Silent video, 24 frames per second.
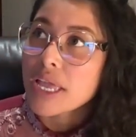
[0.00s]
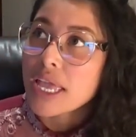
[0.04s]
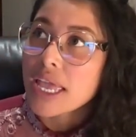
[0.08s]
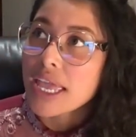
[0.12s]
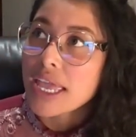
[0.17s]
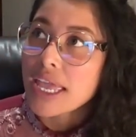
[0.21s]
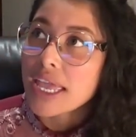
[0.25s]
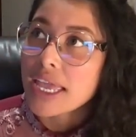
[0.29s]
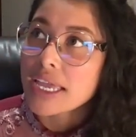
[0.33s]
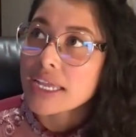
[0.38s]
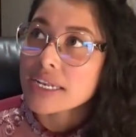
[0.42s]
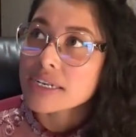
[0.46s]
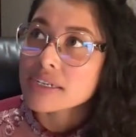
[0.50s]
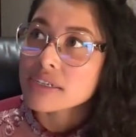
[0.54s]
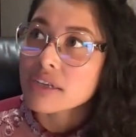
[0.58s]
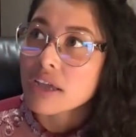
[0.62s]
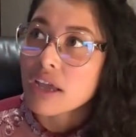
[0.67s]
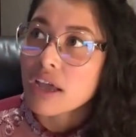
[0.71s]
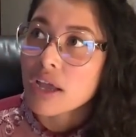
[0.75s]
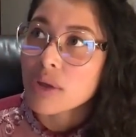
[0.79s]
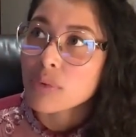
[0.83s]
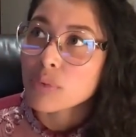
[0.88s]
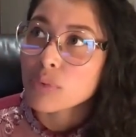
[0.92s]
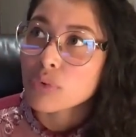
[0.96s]
And
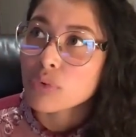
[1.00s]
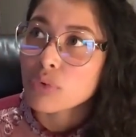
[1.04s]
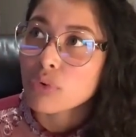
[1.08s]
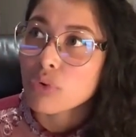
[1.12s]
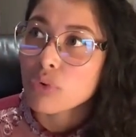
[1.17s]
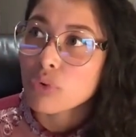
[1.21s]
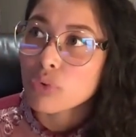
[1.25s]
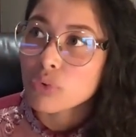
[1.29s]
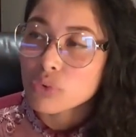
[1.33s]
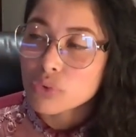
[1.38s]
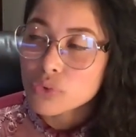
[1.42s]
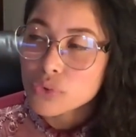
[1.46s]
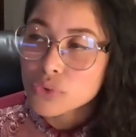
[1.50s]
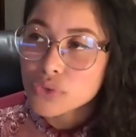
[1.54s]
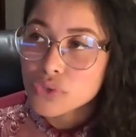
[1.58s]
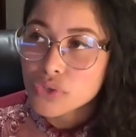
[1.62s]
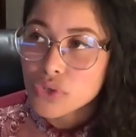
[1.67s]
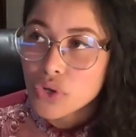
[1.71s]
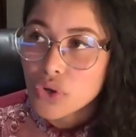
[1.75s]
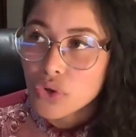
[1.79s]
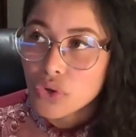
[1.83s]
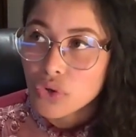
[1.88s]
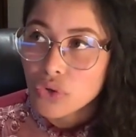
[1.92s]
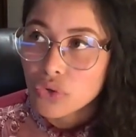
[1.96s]
I will
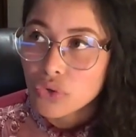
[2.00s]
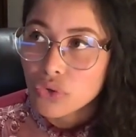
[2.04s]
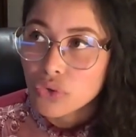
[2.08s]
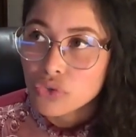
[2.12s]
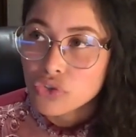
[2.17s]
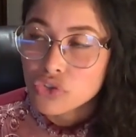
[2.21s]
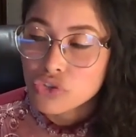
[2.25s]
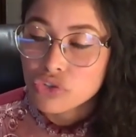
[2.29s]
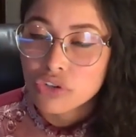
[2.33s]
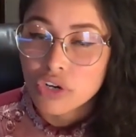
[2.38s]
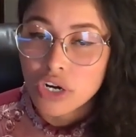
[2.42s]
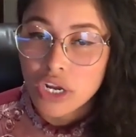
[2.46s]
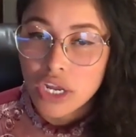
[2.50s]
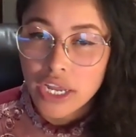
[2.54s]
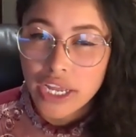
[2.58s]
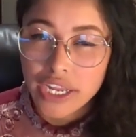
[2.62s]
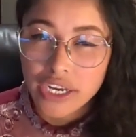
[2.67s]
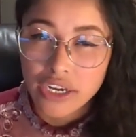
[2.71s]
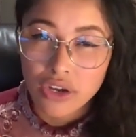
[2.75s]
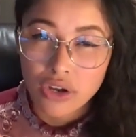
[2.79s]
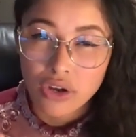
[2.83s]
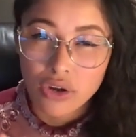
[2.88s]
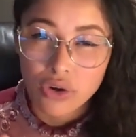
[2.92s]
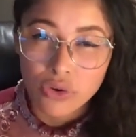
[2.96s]
also try
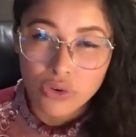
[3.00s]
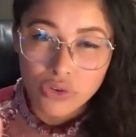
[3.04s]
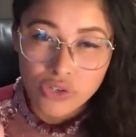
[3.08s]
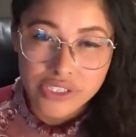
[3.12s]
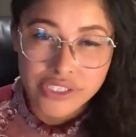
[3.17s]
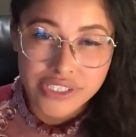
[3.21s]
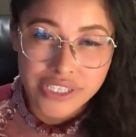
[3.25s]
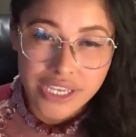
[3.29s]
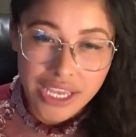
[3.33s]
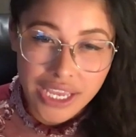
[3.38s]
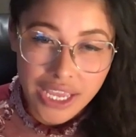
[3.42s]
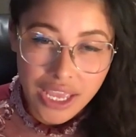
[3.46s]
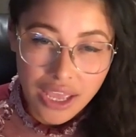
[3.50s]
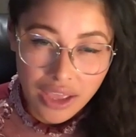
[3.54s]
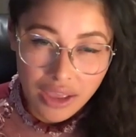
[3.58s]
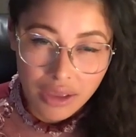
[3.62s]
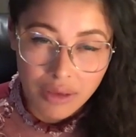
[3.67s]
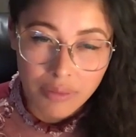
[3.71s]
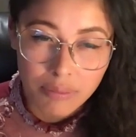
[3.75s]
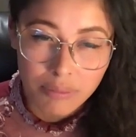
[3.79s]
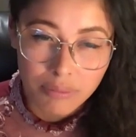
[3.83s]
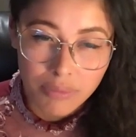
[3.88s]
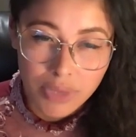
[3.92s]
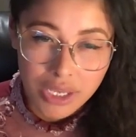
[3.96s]
not to say
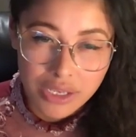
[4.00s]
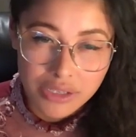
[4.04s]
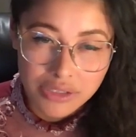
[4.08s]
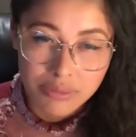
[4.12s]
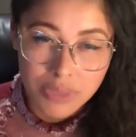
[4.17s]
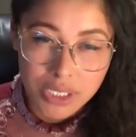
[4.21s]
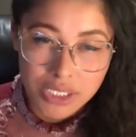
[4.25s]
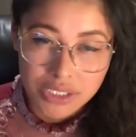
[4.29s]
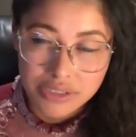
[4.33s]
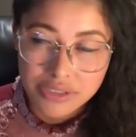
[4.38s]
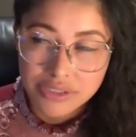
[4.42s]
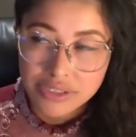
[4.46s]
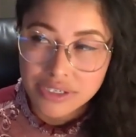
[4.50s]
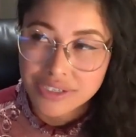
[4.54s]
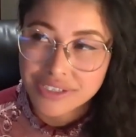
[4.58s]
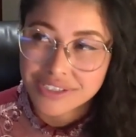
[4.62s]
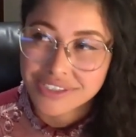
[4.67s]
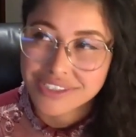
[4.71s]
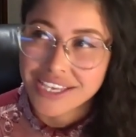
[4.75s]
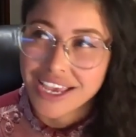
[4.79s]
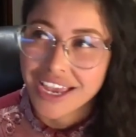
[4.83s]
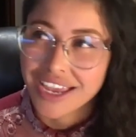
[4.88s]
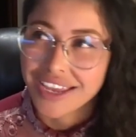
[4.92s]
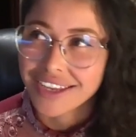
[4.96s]
as much as I
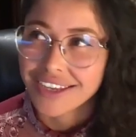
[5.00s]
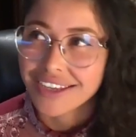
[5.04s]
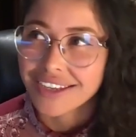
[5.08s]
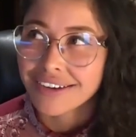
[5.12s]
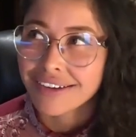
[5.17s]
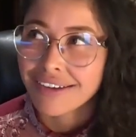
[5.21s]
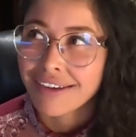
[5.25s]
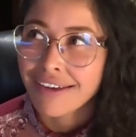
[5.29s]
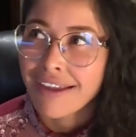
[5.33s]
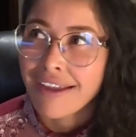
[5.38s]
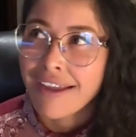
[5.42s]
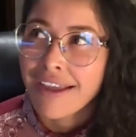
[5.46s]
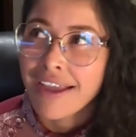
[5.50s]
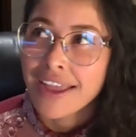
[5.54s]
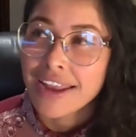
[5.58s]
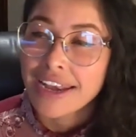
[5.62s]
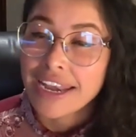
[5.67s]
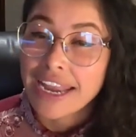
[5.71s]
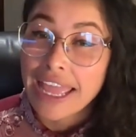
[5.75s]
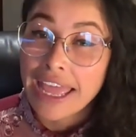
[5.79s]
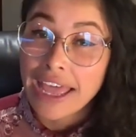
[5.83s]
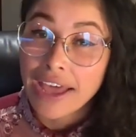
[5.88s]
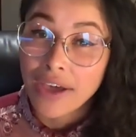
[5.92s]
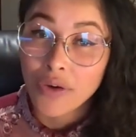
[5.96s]
say it.
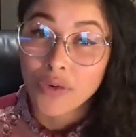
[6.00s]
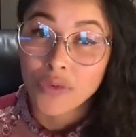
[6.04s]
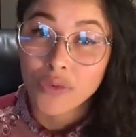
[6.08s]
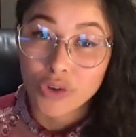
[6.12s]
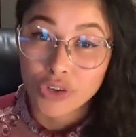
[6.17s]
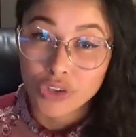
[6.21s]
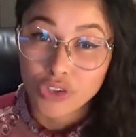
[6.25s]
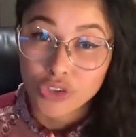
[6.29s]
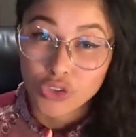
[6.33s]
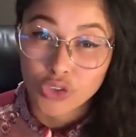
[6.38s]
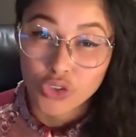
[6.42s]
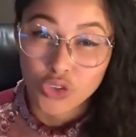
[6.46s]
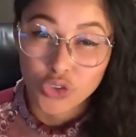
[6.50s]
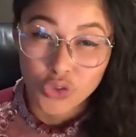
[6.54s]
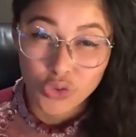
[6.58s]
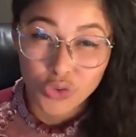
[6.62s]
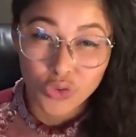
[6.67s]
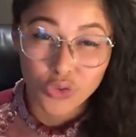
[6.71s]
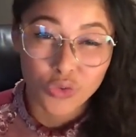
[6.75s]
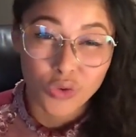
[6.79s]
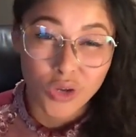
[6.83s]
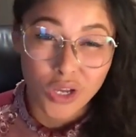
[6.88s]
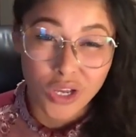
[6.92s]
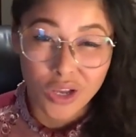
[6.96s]
Now
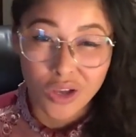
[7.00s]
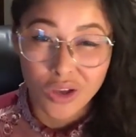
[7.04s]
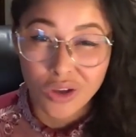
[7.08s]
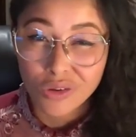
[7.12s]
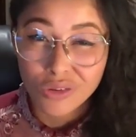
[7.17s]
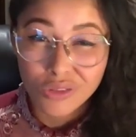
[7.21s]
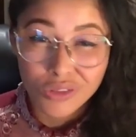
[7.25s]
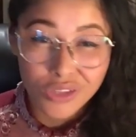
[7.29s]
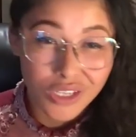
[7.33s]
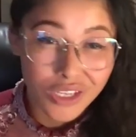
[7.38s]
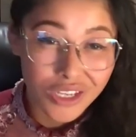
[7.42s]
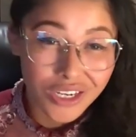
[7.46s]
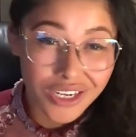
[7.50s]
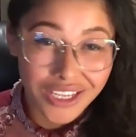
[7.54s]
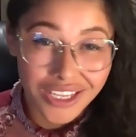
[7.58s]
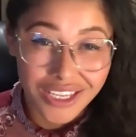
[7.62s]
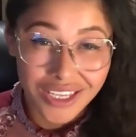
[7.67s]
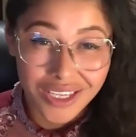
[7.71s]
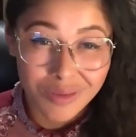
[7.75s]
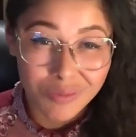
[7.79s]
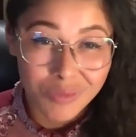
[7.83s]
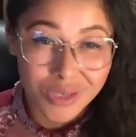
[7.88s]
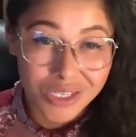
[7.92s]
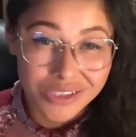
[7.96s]
you are only going to
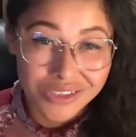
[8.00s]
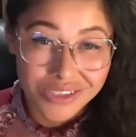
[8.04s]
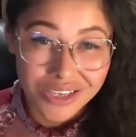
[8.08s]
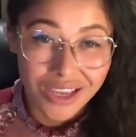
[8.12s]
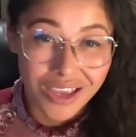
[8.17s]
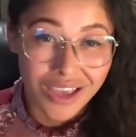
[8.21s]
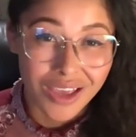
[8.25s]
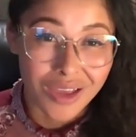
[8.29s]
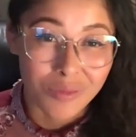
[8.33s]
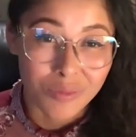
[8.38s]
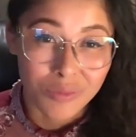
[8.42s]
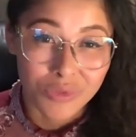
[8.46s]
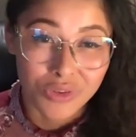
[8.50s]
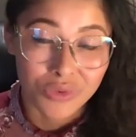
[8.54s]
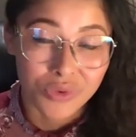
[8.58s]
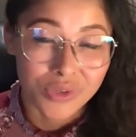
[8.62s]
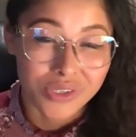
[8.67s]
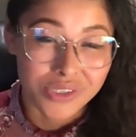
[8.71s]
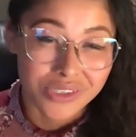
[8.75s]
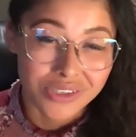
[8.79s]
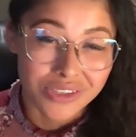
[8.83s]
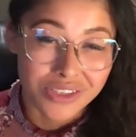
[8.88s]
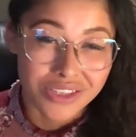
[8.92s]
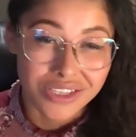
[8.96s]
hear me say through
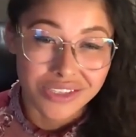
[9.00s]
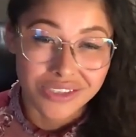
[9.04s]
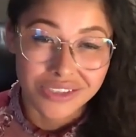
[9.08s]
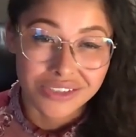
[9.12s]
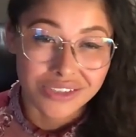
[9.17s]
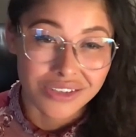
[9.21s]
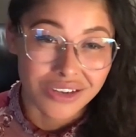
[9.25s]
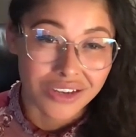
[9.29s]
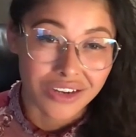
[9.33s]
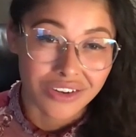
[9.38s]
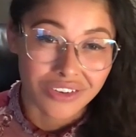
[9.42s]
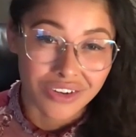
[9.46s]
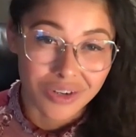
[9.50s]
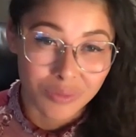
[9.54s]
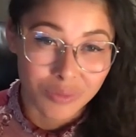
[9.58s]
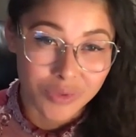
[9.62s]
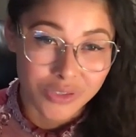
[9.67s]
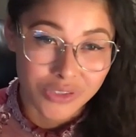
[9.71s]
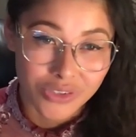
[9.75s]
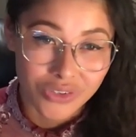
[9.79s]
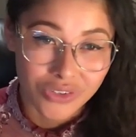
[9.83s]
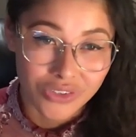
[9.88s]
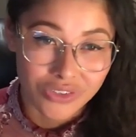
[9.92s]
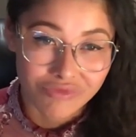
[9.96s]
this entire
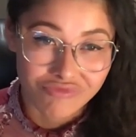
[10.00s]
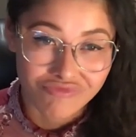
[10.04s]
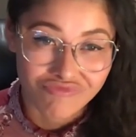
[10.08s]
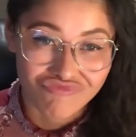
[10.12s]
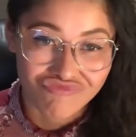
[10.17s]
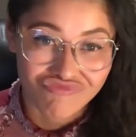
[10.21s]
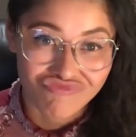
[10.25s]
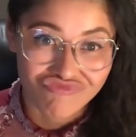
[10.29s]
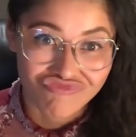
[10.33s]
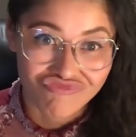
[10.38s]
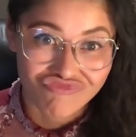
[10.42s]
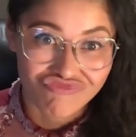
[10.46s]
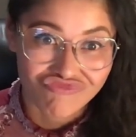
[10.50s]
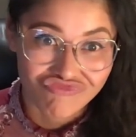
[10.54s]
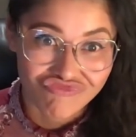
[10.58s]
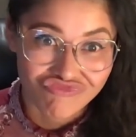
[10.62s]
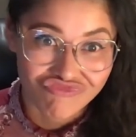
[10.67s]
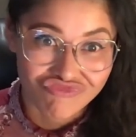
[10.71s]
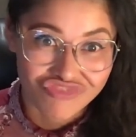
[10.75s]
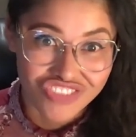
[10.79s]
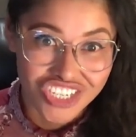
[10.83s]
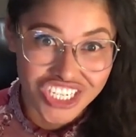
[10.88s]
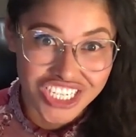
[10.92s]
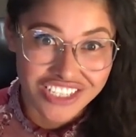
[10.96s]
episode.
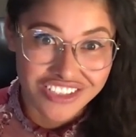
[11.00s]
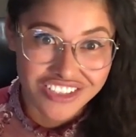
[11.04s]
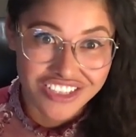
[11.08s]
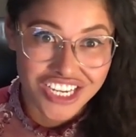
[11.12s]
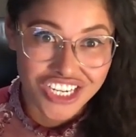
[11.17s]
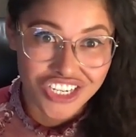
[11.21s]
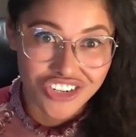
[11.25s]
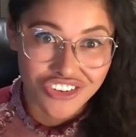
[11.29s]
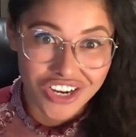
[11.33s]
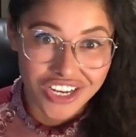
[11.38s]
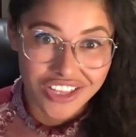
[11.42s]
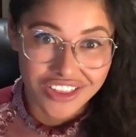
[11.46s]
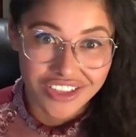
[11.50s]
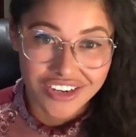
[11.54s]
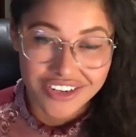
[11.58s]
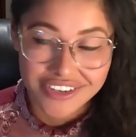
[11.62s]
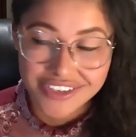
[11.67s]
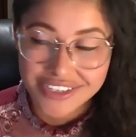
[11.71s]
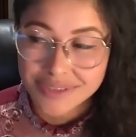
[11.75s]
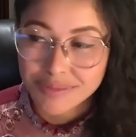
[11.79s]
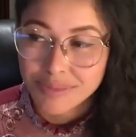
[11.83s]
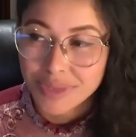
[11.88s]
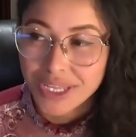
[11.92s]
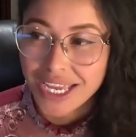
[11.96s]
Isn't that great that I
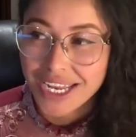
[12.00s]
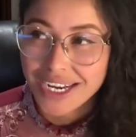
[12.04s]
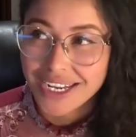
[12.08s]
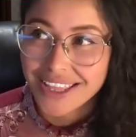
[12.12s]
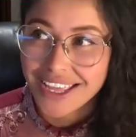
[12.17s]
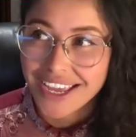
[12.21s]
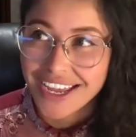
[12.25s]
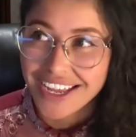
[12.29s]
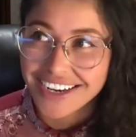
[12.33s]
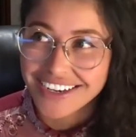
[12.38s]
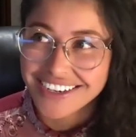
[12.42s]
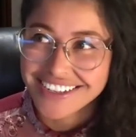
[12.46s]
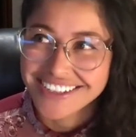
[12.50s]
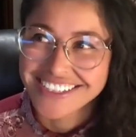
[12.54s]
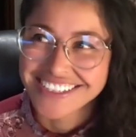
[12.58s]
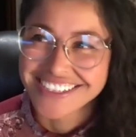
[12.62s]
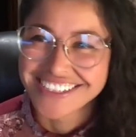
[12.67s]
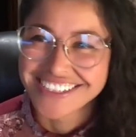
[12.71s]
just planted that?